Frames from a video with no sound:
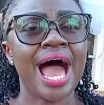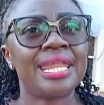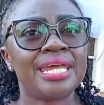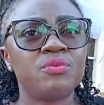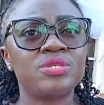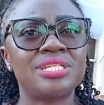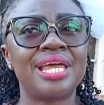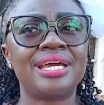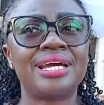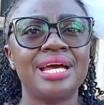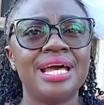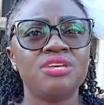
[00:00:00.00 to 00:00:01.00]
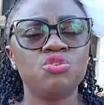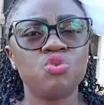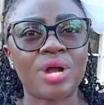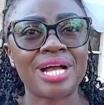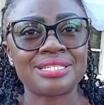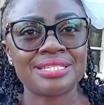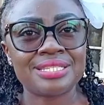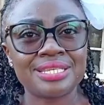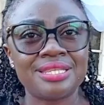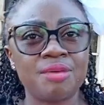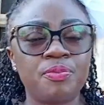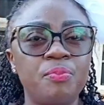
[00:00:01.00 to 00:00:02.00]
And I was like, you can
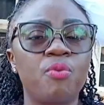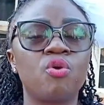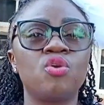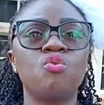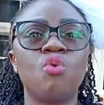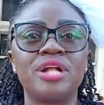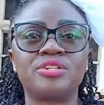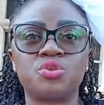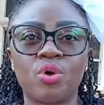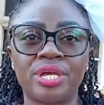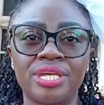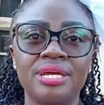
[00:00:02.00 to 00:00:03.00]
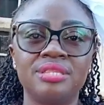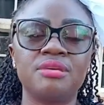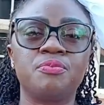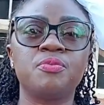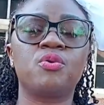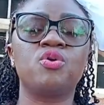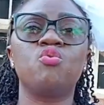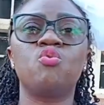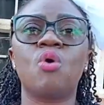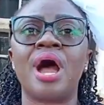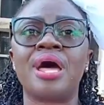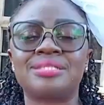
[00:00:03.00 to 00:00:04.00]
see the people who are talking, the people
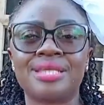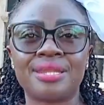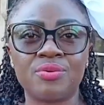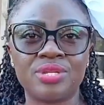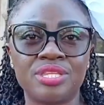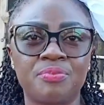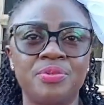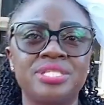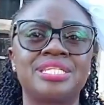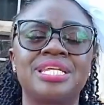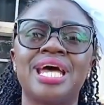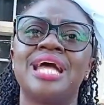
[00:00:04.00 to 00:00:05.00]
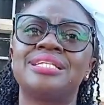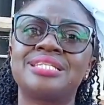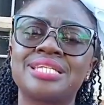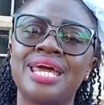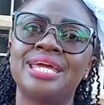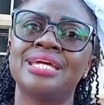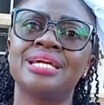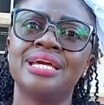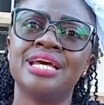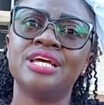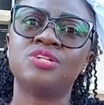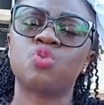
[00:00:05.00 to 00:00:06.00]
who are surrounding the president and trying
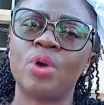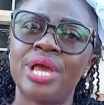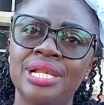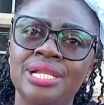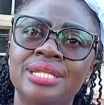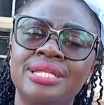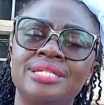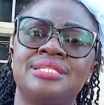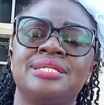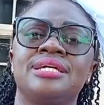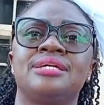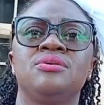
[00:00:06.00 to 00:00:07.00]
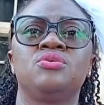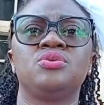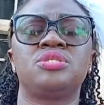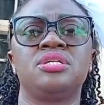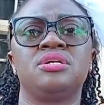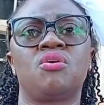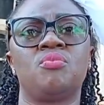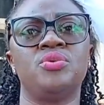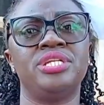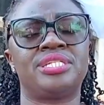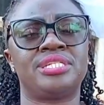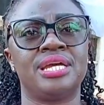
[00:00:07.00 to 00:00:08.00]
to alienate the Gusii
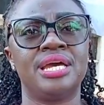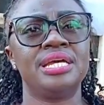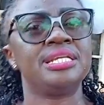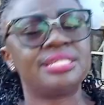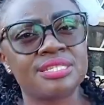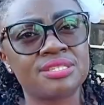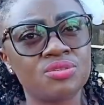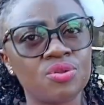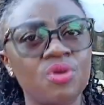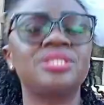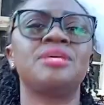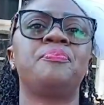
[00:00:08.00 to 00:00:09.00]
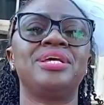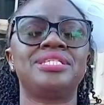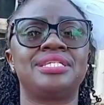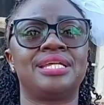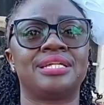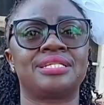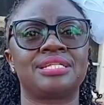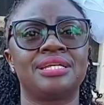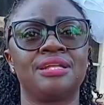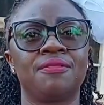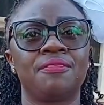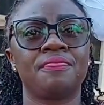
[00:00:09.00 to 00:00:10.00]
community. It is not the president.
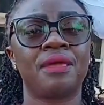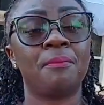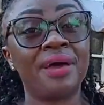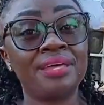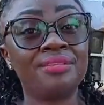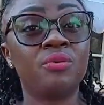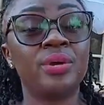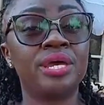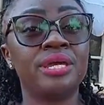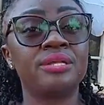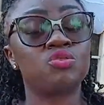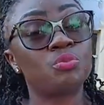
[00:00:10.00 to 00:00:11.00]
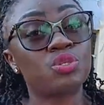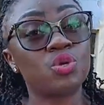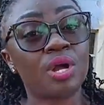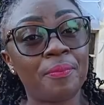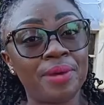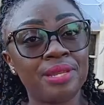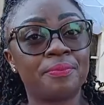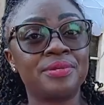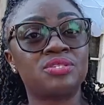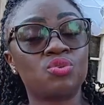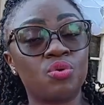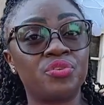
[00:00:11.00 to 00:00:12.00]
By the way, tumetoka pale
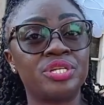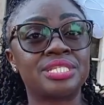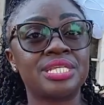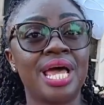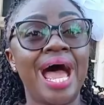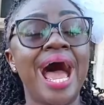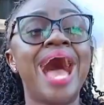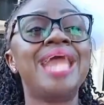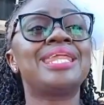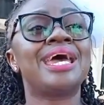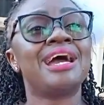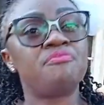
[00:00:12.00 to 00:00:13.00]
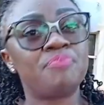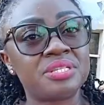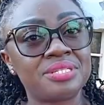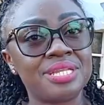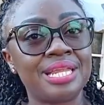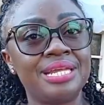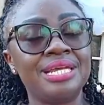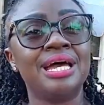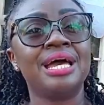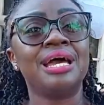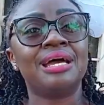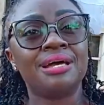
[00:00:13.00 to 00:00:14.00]
press conference, and I have personally
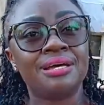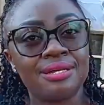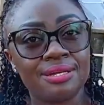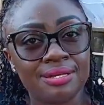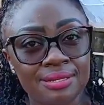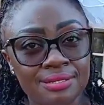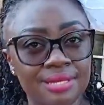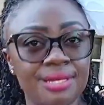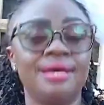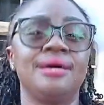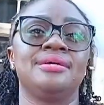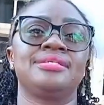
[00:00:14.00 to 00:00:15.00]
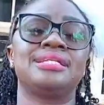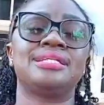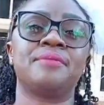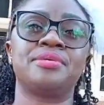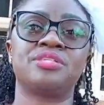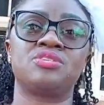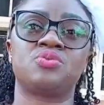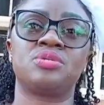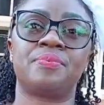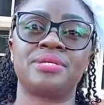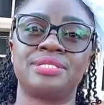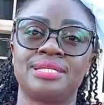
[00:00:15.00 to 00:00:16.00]
sent a message to
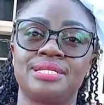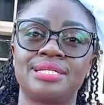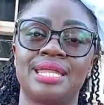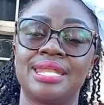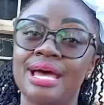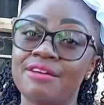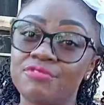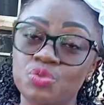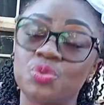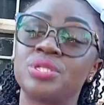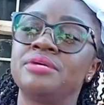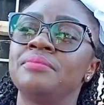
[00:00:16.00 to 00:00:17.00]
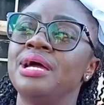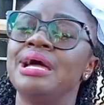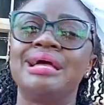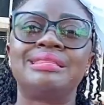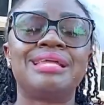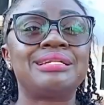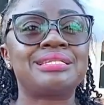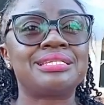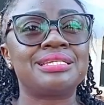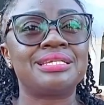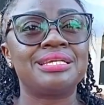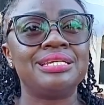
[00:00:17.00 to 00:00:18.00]
the president, and I have told him
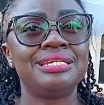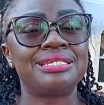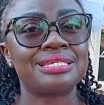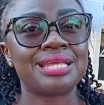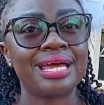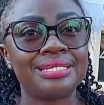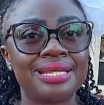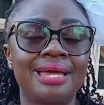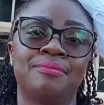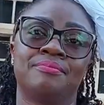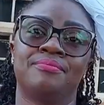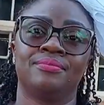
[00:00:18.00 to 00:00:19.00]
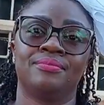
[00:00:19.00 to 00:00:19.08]
that it is high time.